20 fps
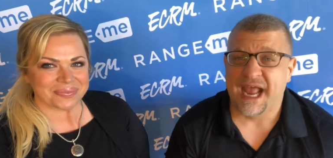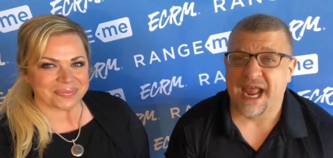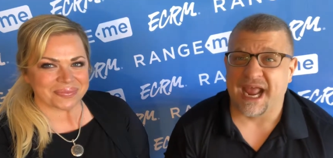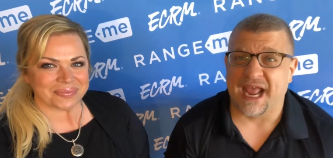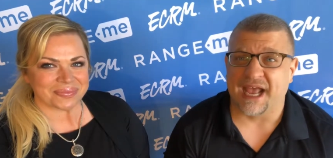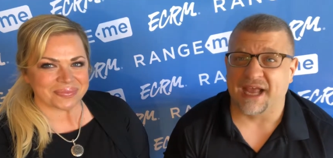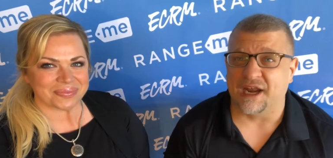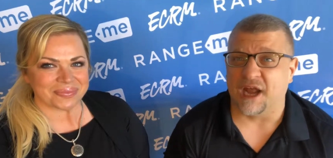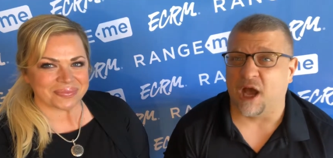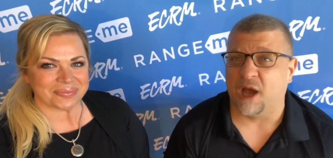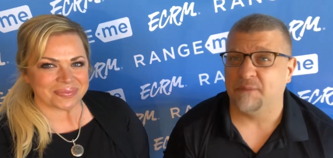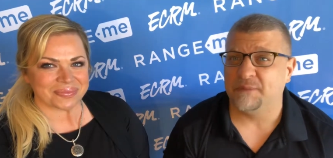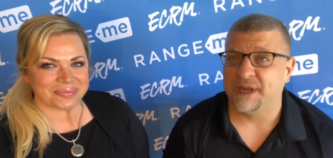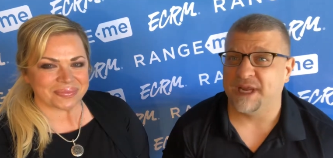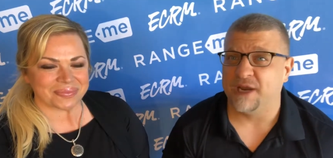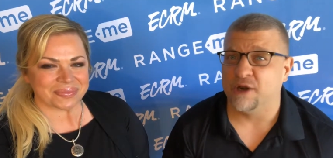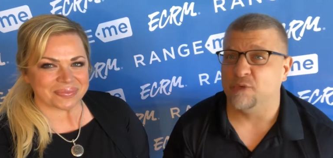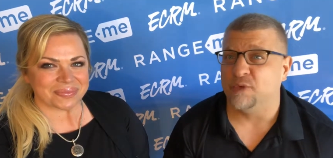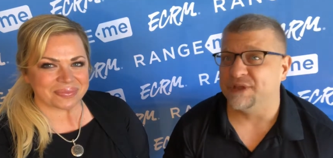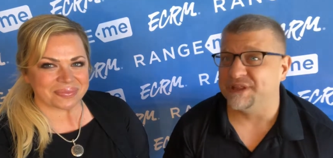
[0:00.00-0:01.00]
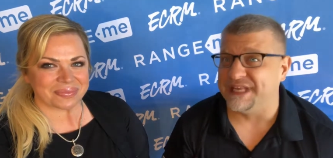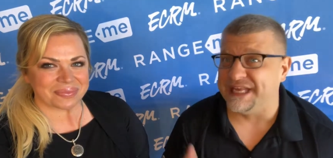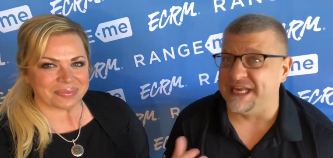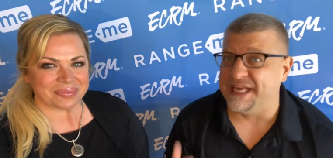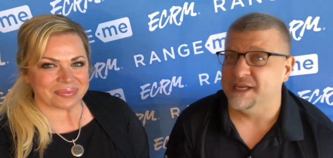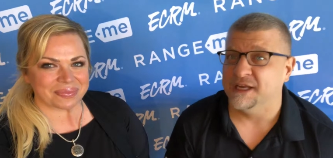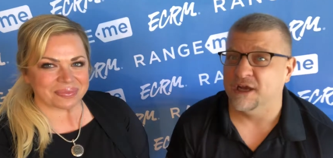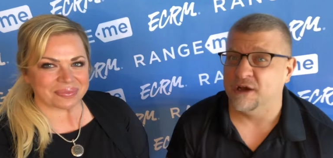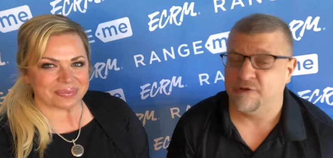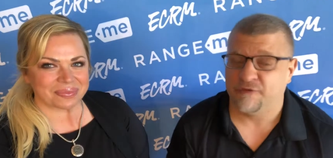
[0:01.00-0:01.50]
Speaker 1: and I'm here with
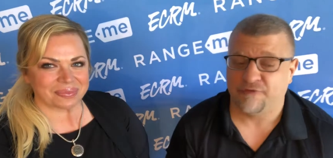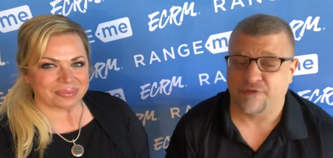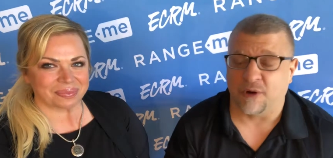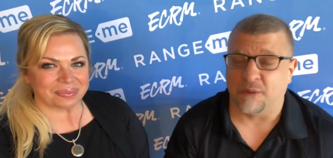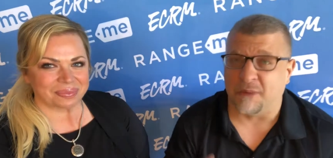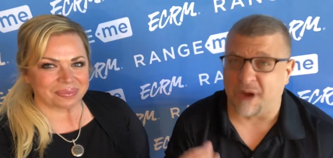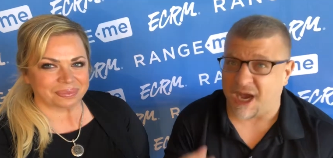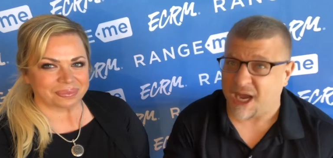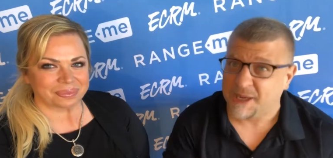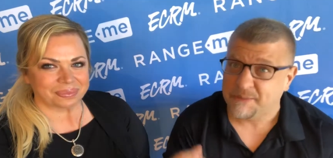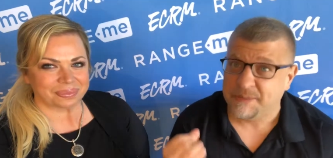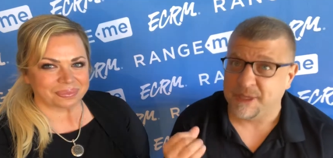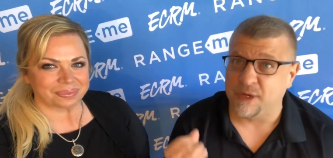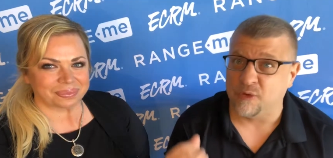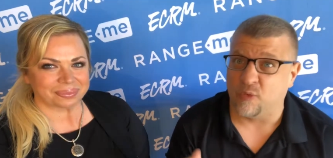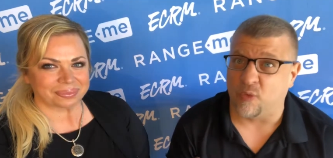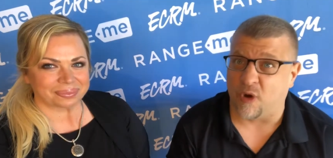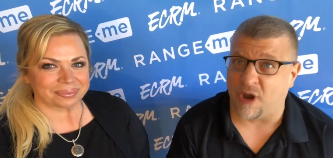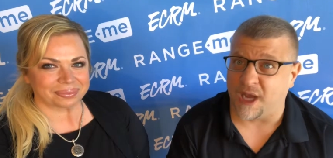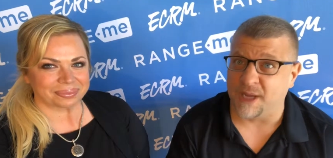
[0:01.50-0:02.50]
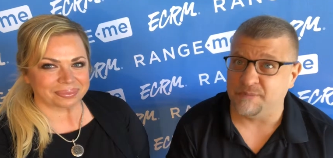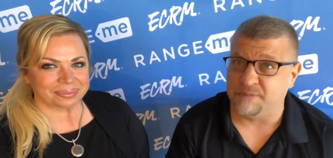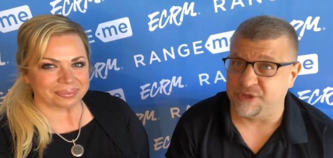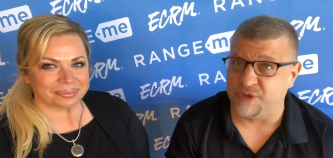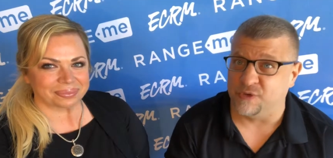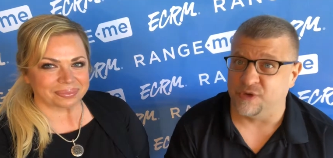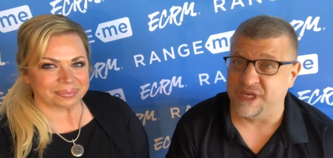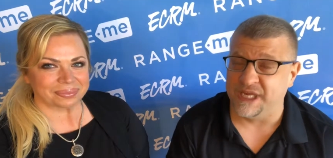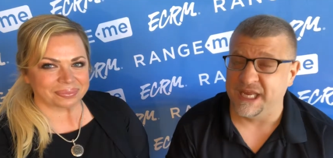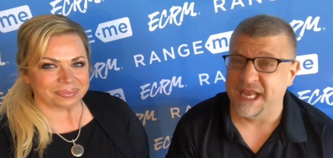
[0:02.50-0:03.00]
Inna from IBY
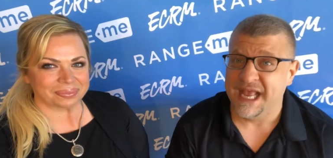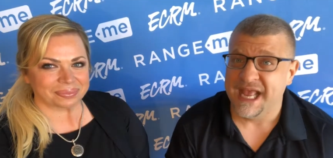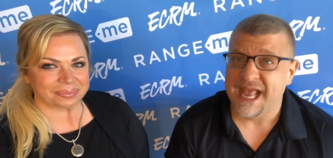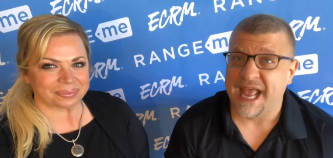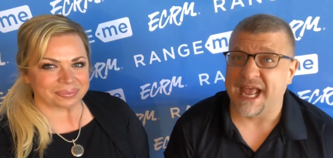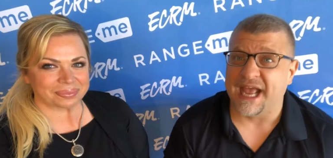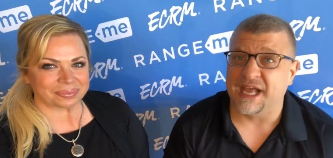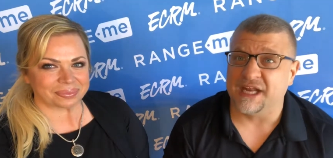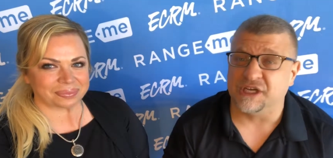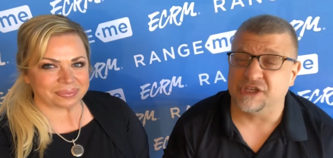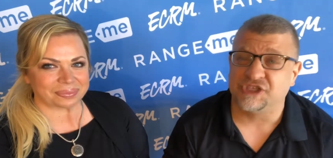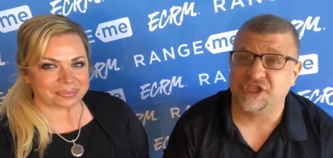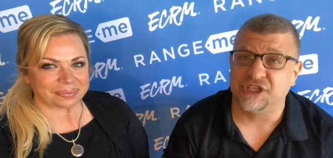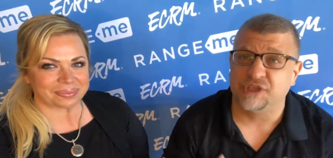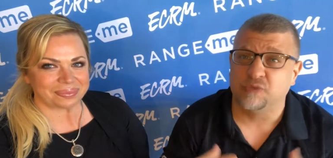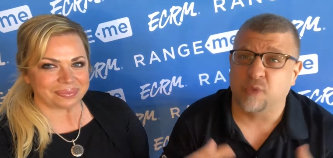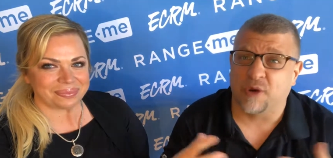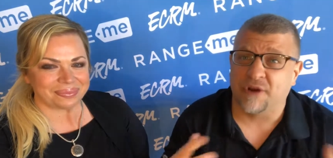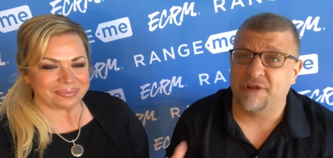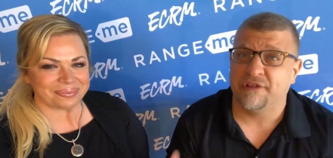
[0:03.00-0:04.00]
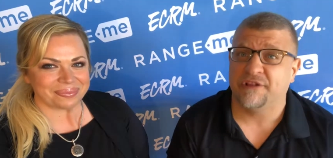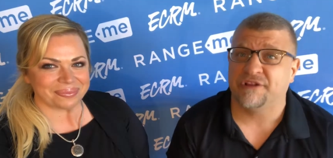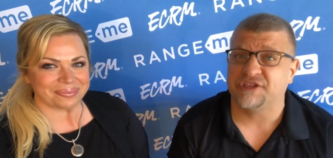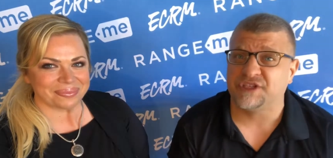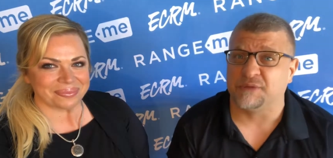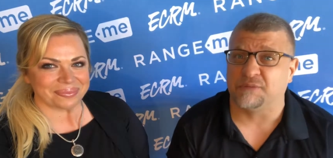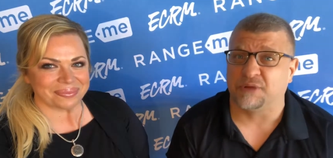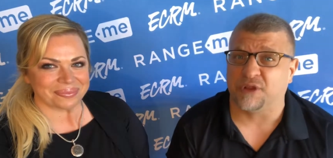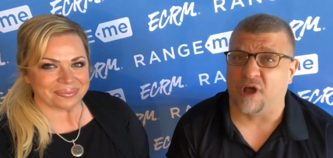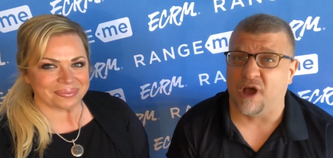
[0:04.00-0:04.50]
Beauty, and she's one of the
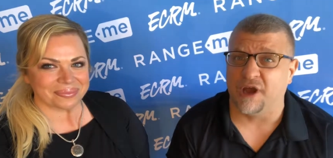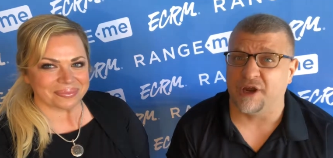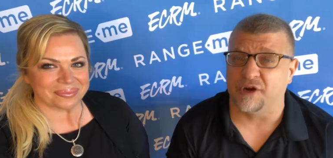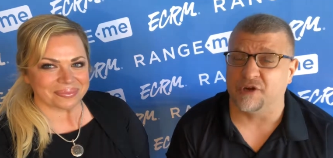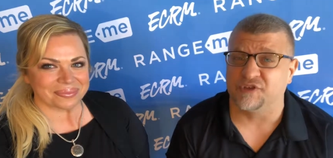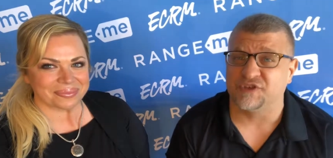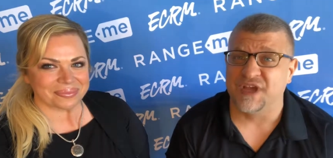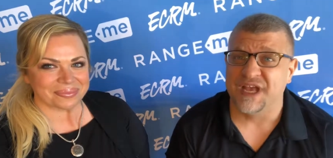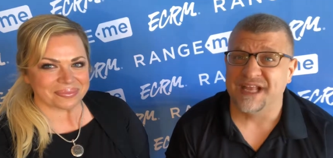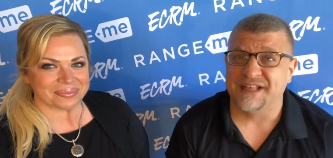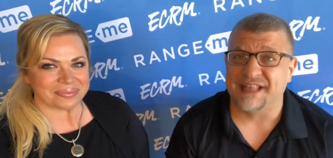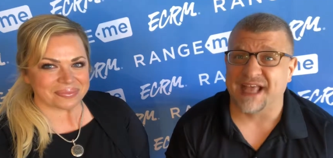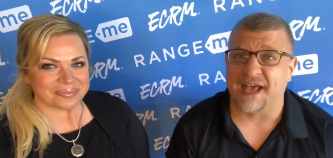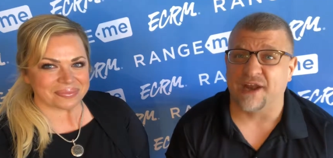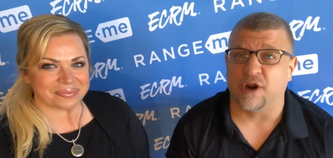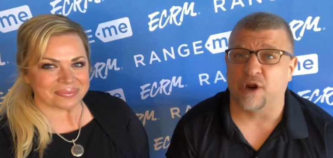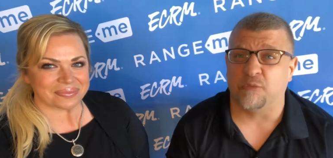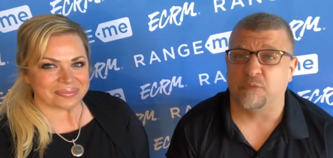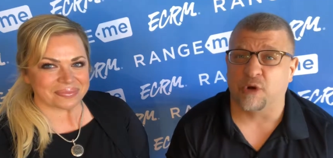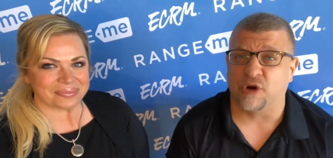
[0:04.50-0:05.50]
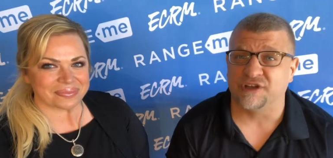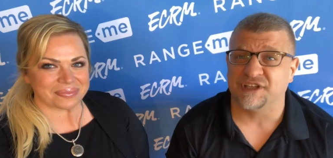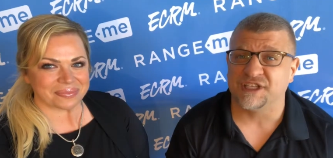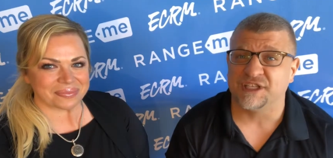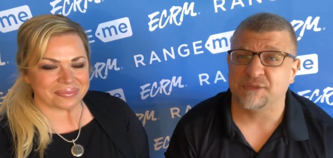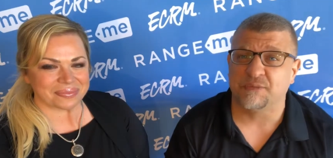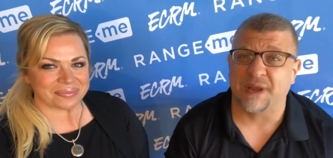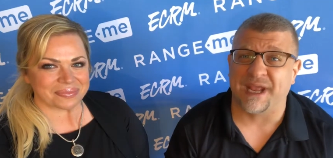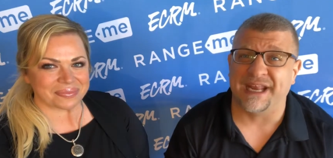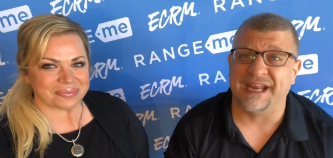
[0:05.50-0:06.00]
suppliers that are
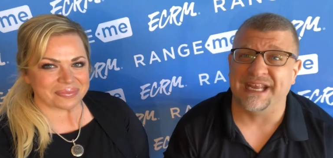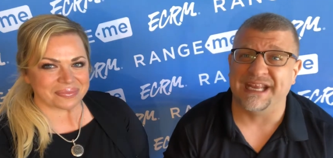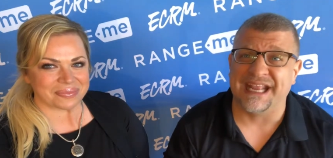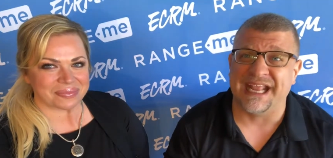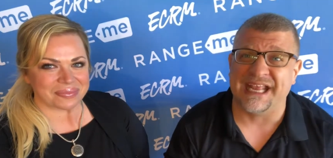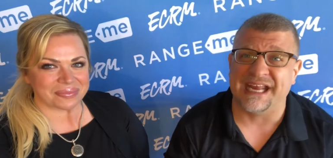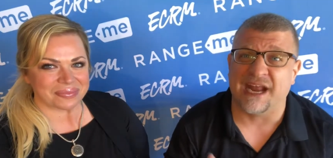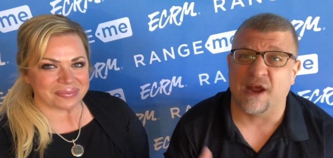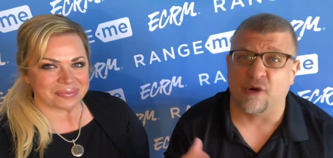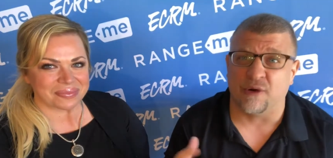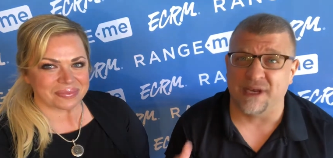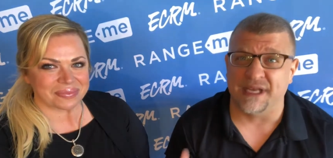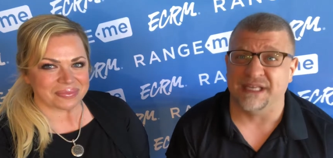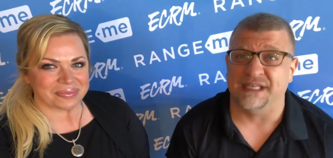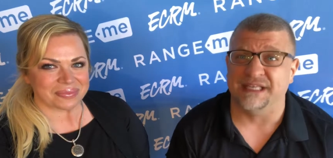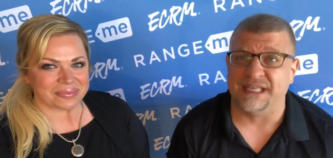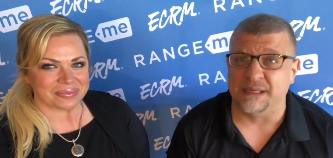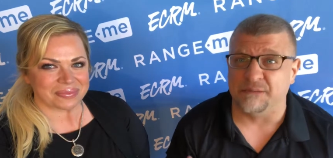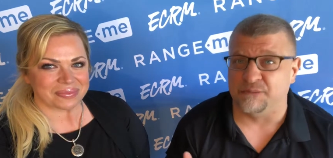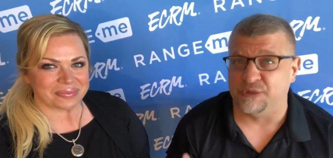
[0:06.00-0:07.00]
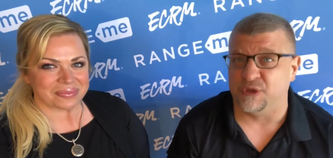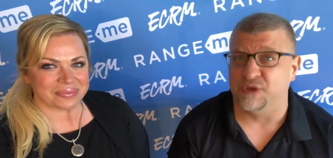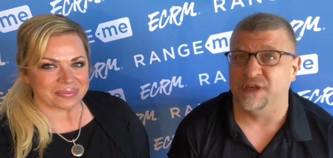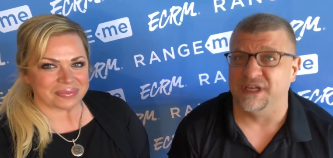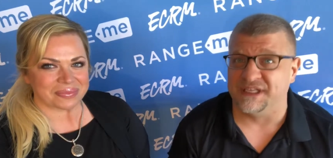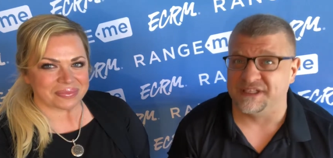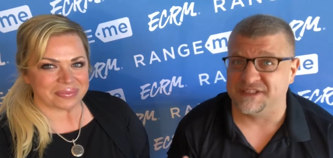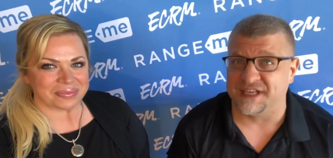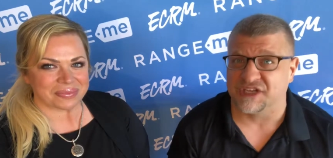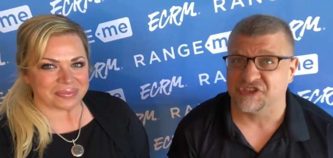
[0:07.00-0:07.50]
participating in our Indie
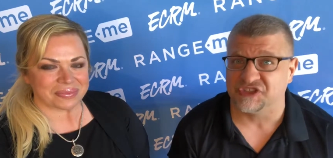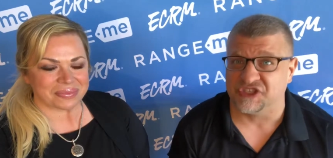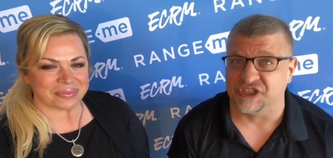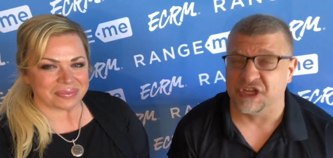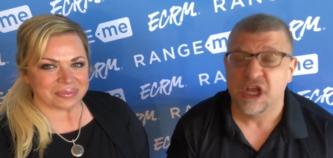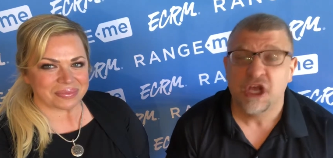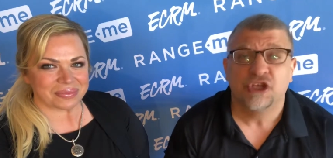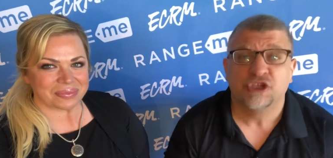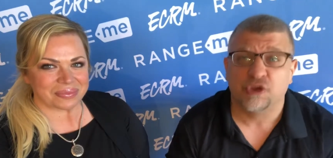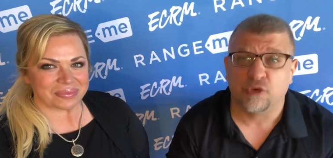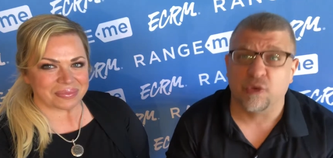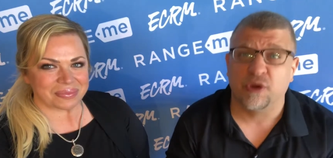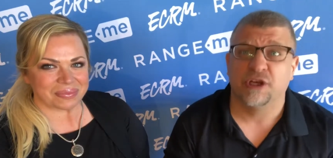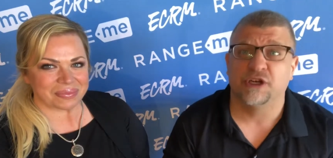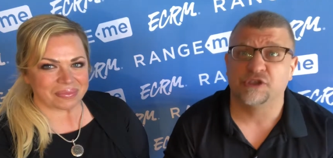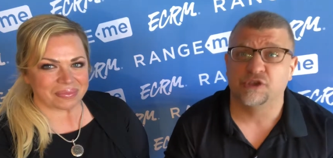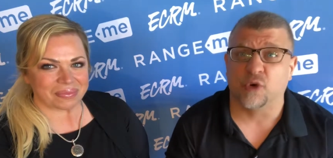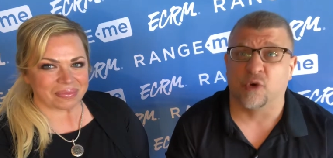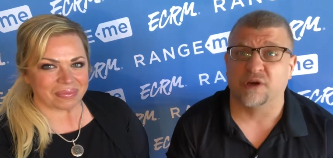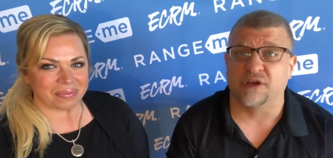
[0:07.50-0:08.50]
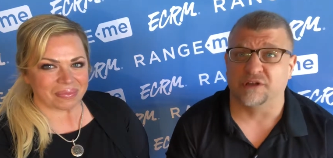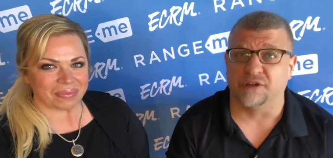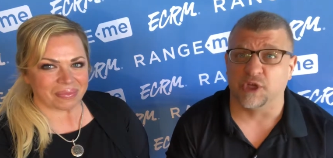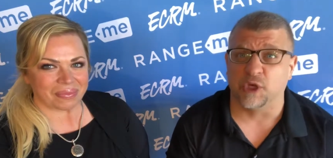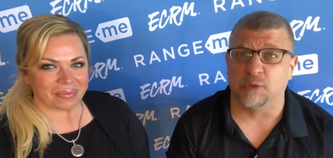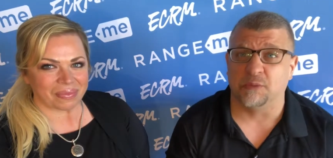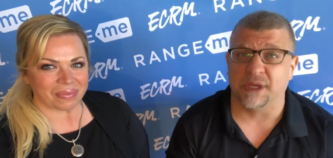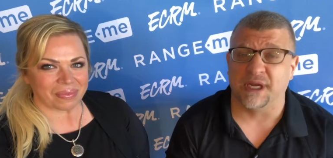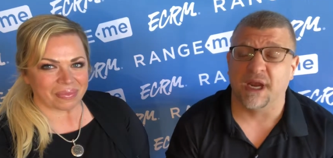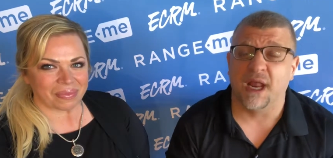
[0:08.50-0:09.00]
Beauty session. So we're gonna talk a
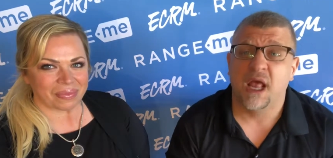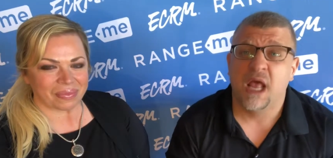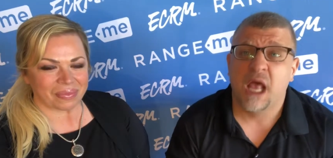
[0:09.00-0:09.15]
little bit